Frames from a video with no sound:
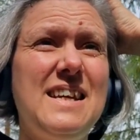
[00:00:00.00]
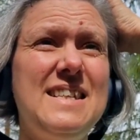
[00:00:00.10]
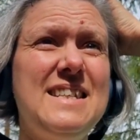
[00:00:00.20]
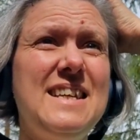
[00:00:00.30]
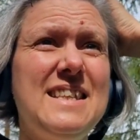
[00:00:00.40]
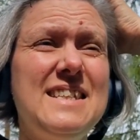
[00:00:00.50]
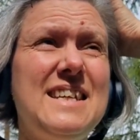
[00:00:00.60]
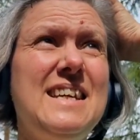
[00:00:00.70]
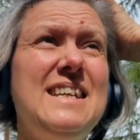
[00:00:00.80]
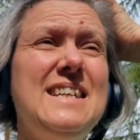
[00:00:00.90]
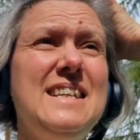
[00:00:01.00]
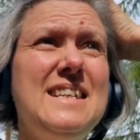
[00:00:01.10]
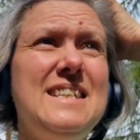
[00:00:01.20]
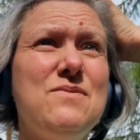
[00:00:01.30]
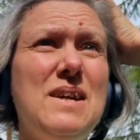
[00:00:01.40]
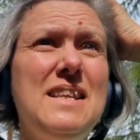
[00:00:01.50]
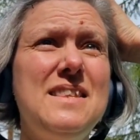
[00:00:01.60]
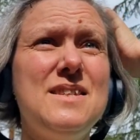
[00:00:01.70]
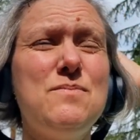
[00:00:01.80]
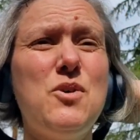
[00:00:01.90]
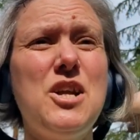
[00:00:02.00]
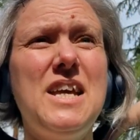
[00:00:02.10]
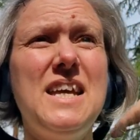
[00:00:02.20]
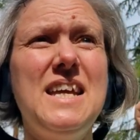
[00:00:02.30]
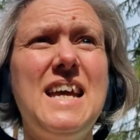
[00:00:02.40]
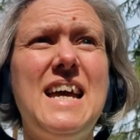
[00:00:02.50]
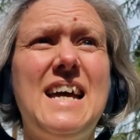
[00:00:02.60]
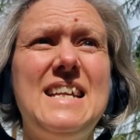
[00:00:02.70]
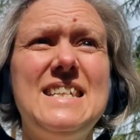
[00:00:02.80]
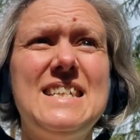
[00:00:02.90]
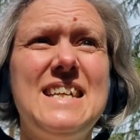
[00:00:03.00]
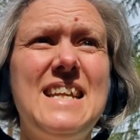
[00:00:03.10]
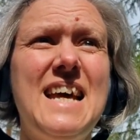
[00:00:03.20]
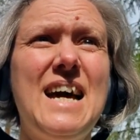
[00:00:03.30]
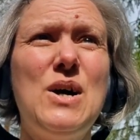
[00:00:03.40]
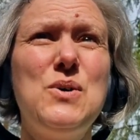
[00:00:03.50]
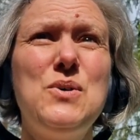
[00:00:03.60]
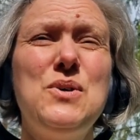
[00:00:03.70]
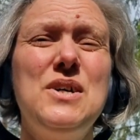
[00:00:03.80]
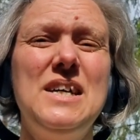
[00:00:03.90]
It's another day. It rained this morning and now